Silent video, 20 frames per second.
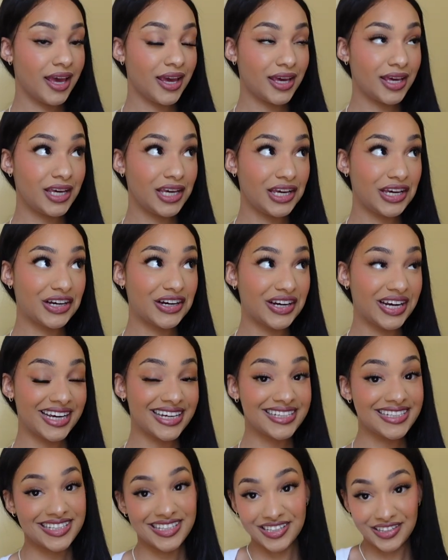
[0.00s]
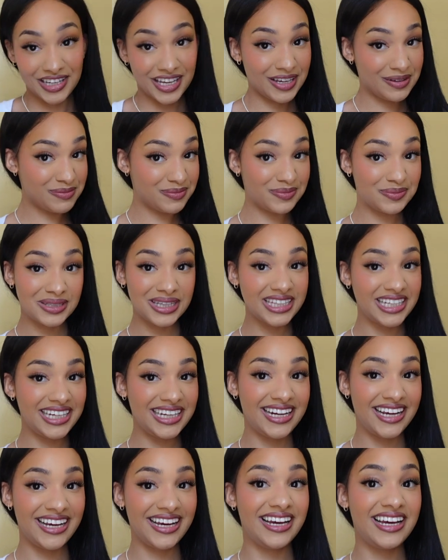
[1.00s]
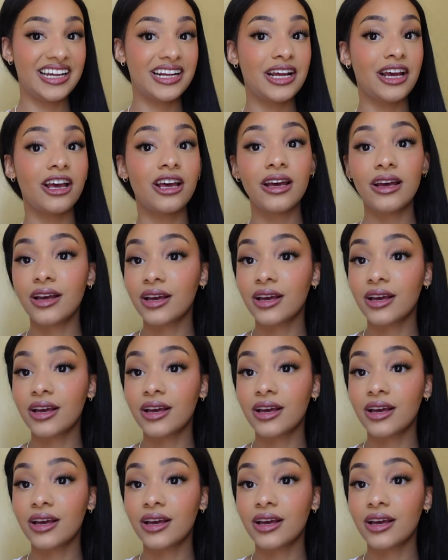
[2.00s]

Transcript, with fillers: Here is the completed